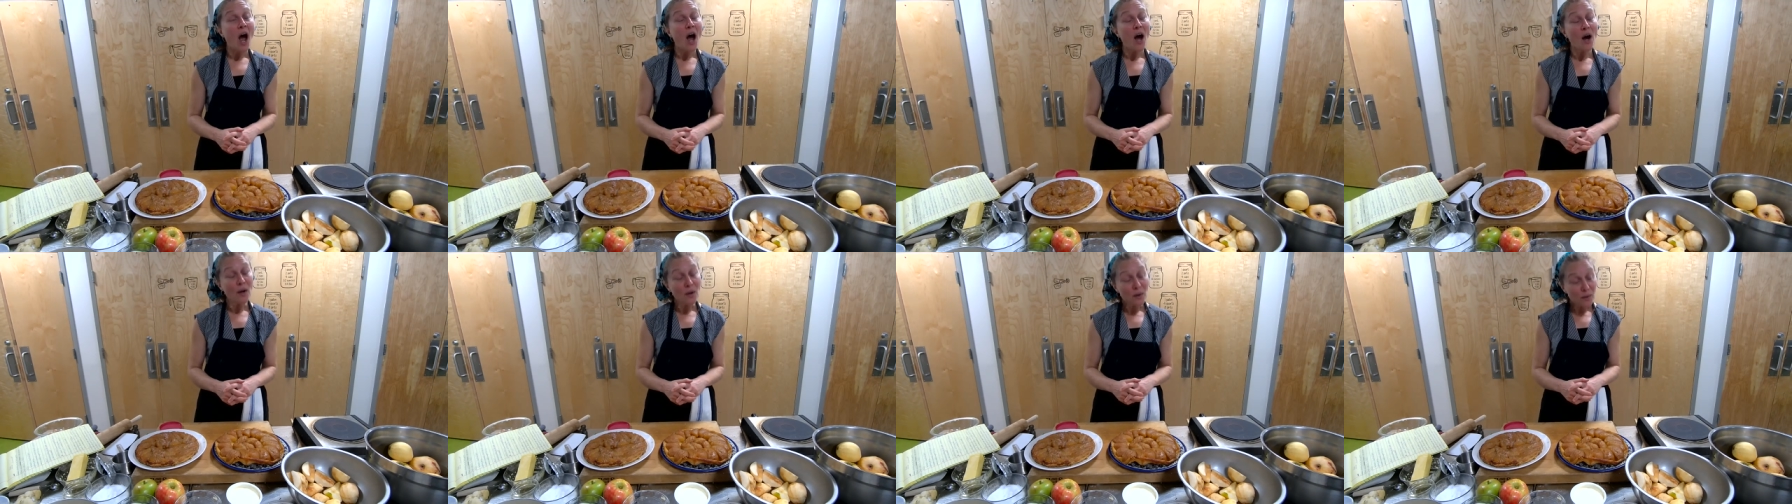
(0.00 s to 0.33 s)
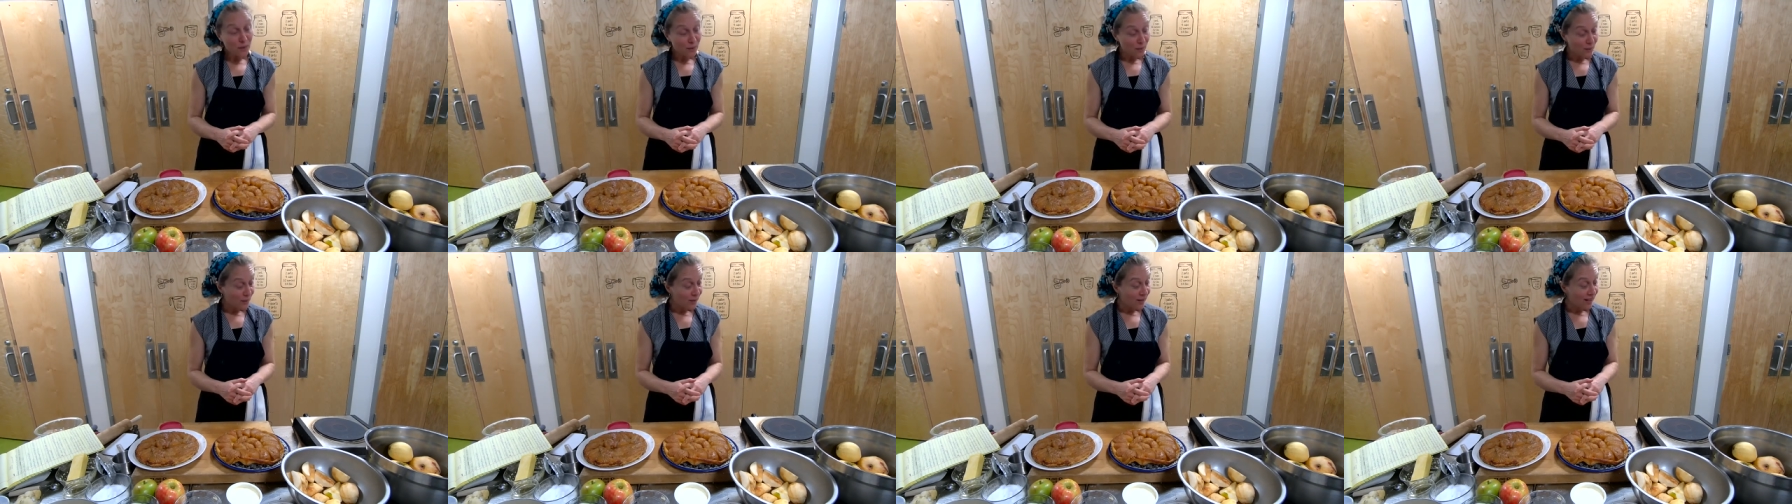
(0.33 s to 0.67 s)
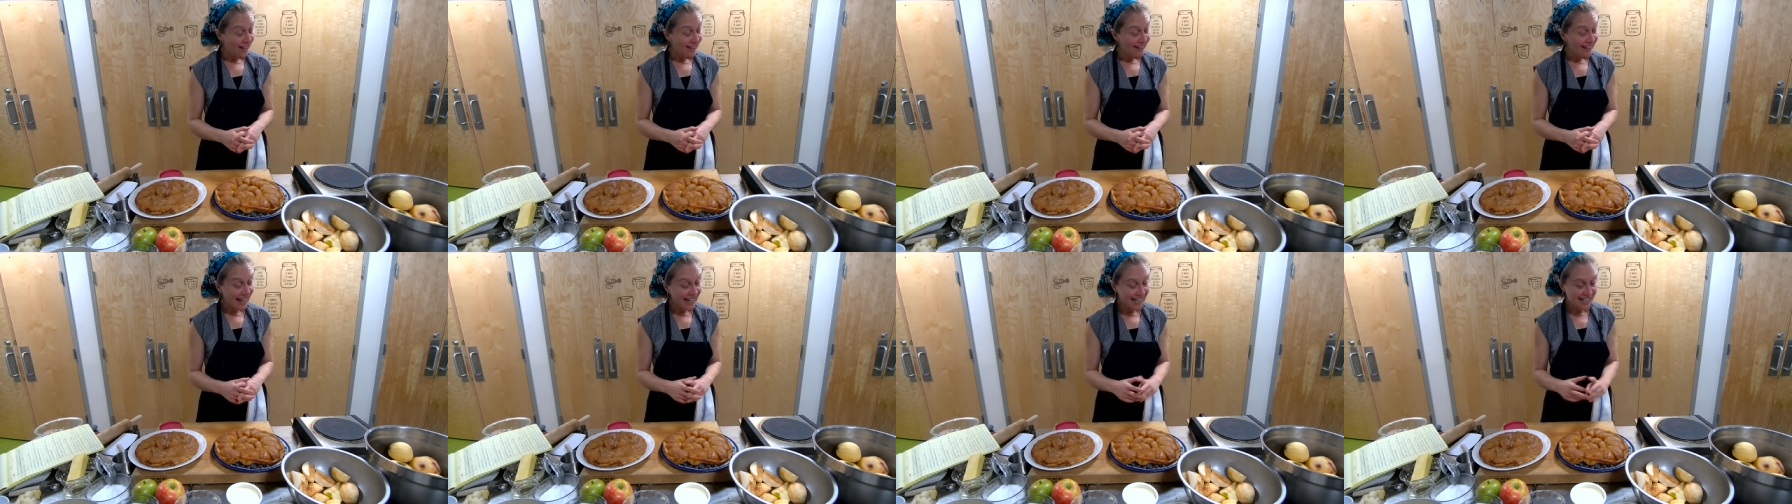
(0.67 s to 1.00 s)
Oh,
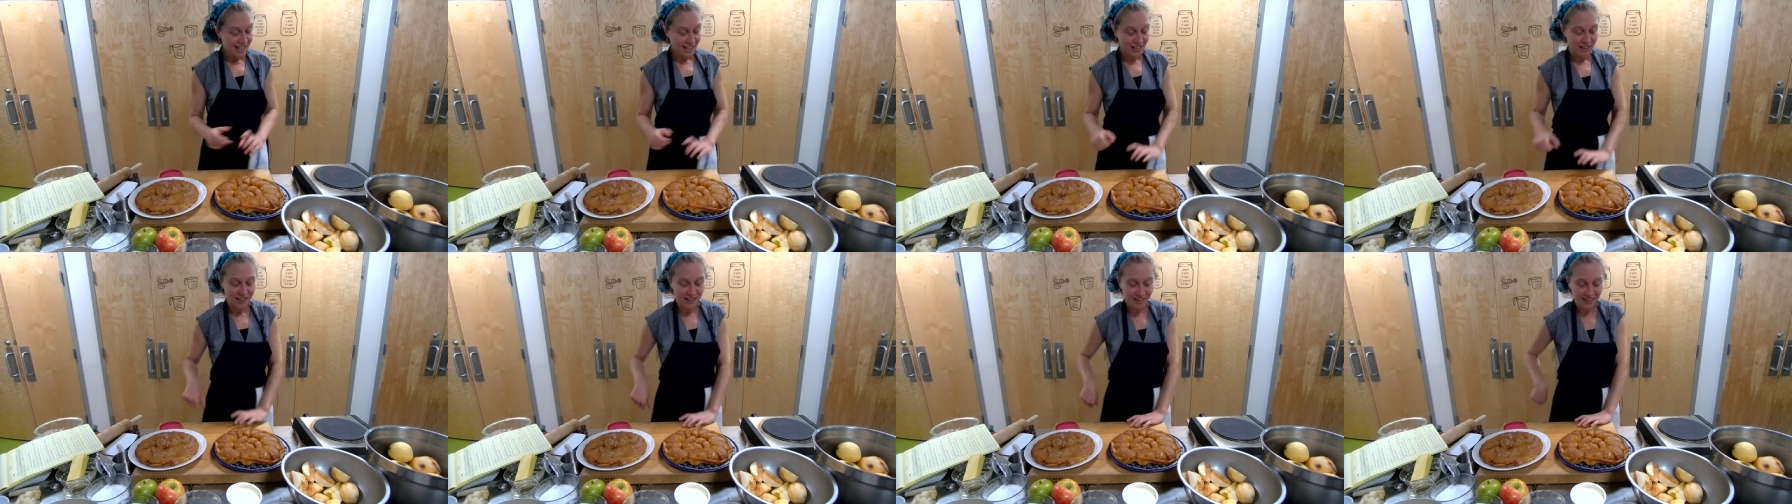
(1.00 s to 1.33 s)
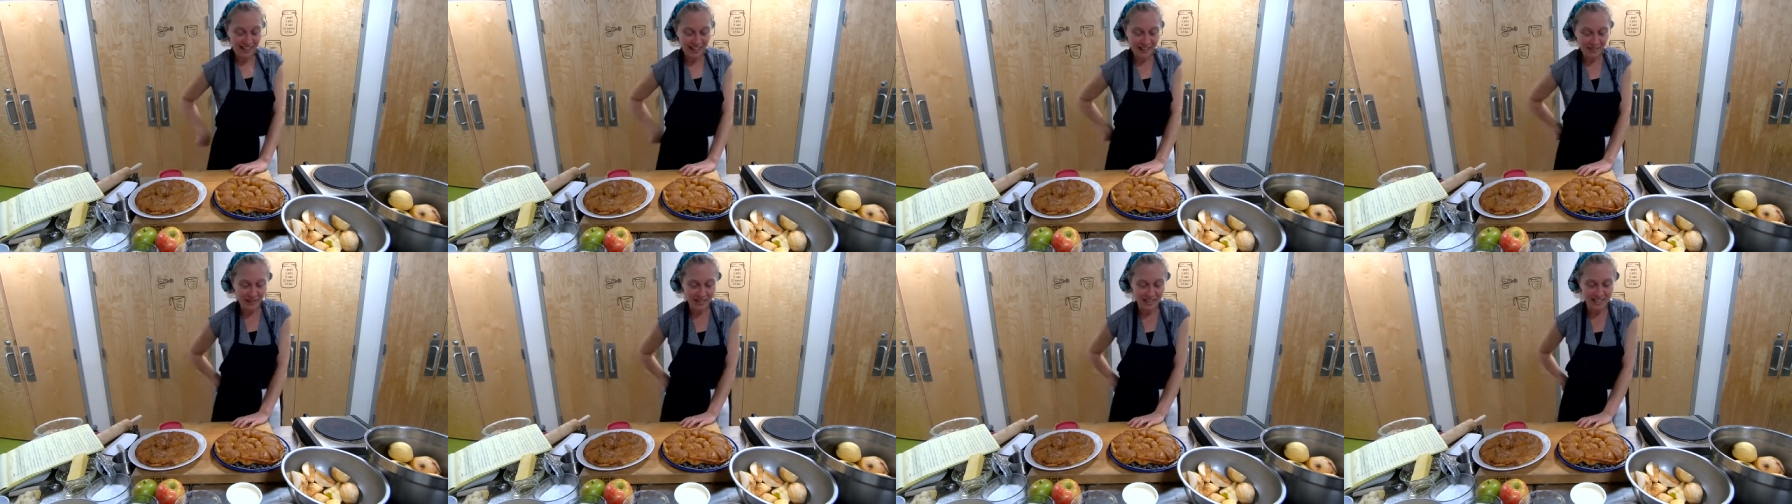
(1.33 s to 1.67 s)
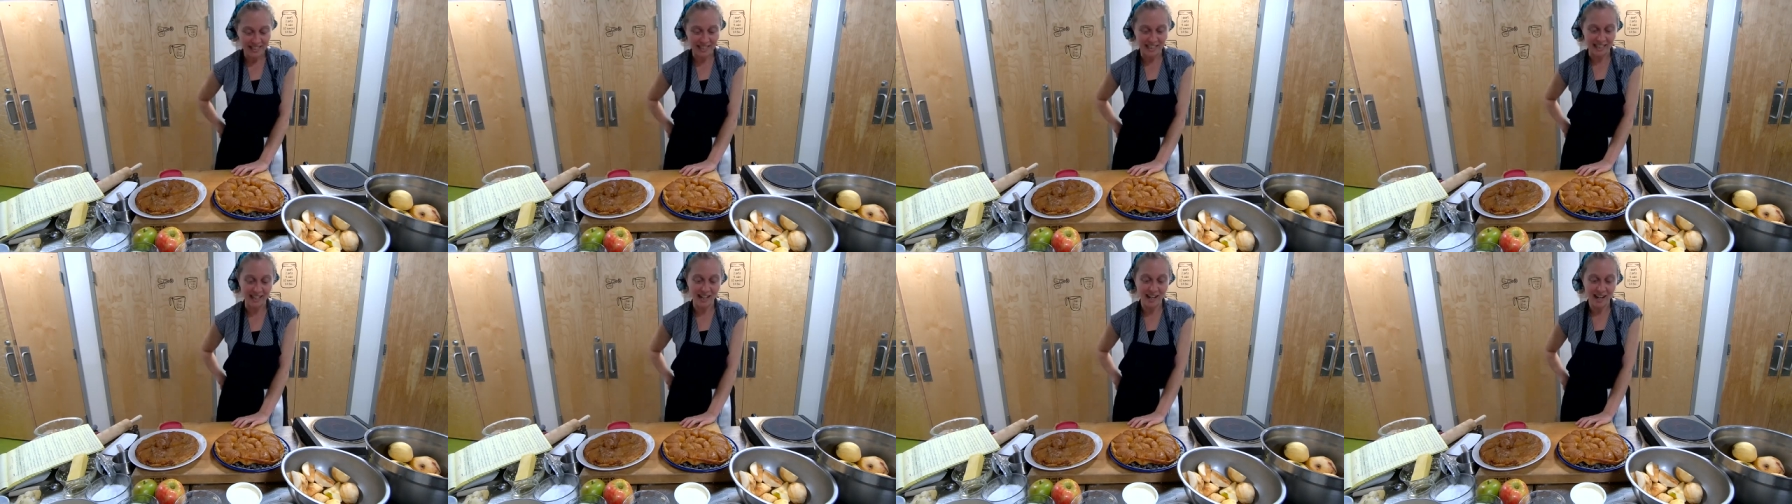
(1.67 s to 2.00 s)
that's a great
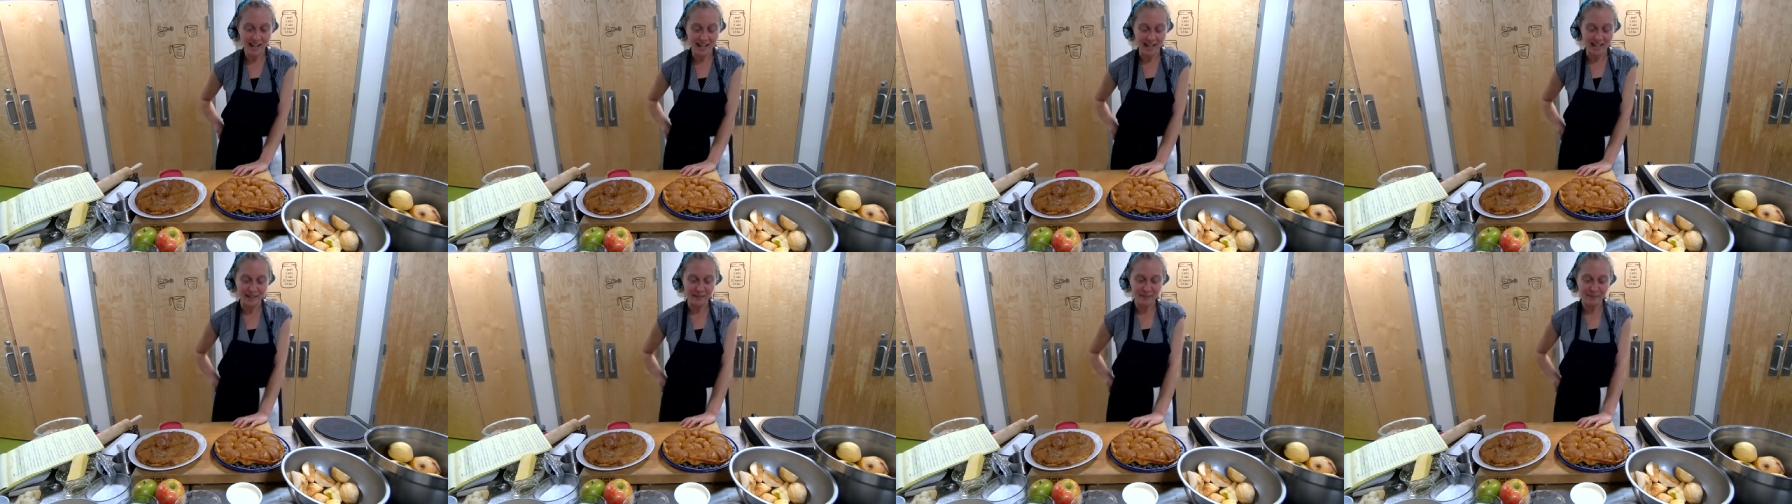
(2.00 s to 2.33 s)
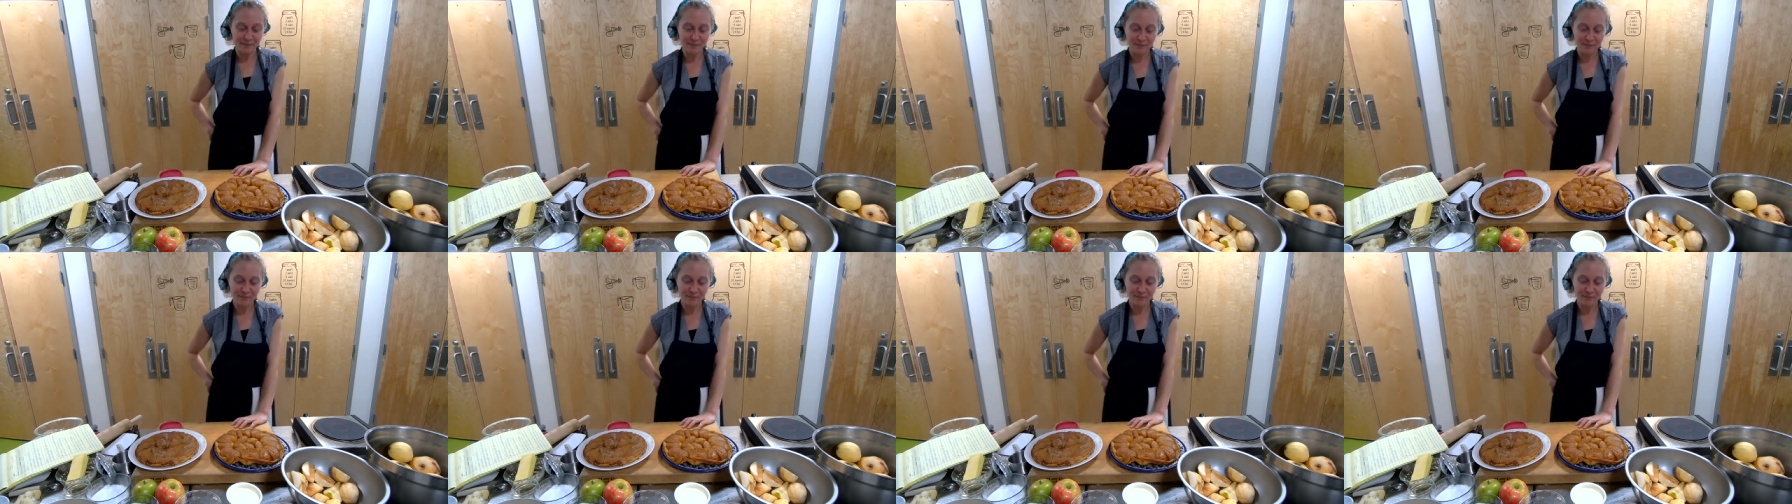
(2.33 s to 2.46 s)
question, huh?